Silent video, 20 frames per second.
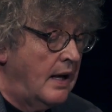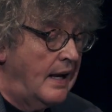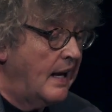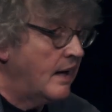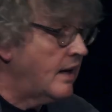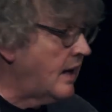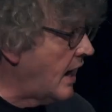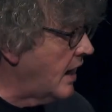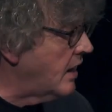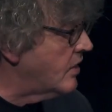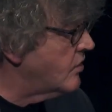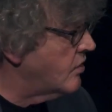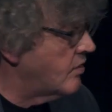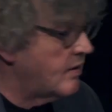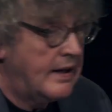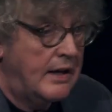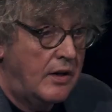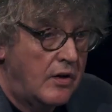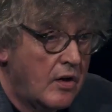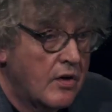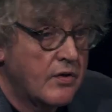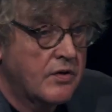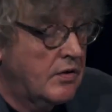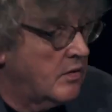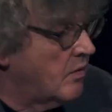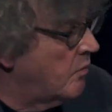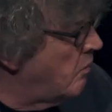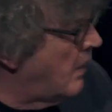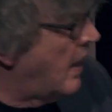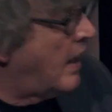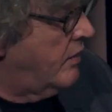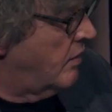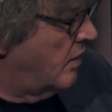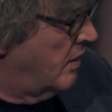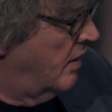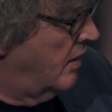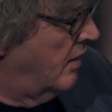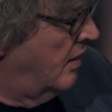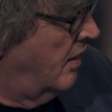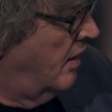it actually doesn't
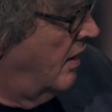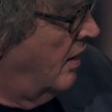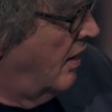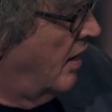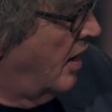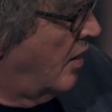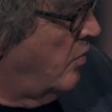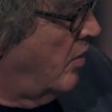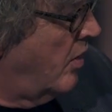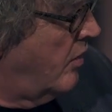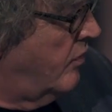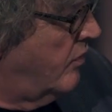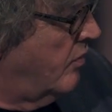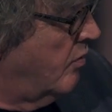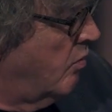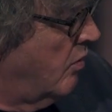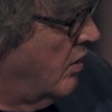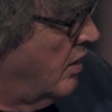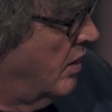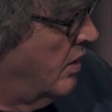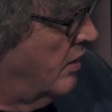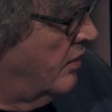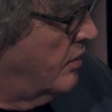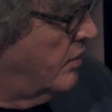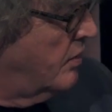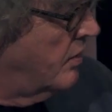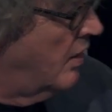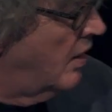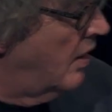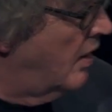matter about the words.